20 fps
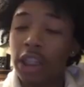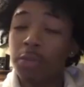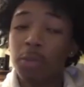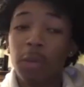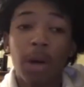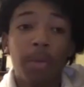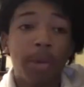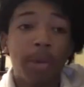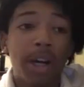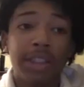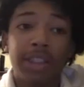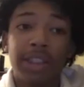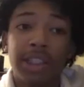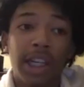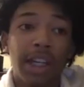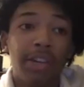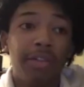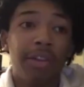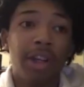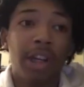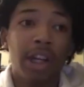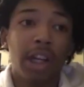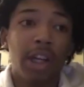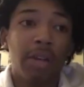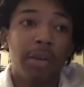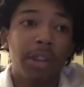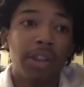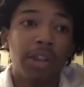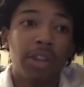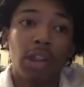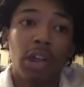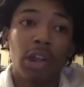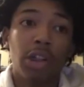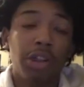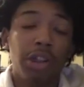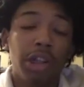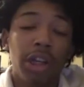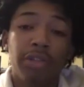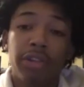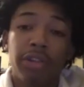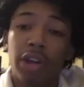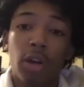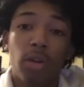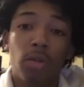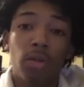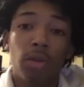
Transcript: my mindset every game because you never know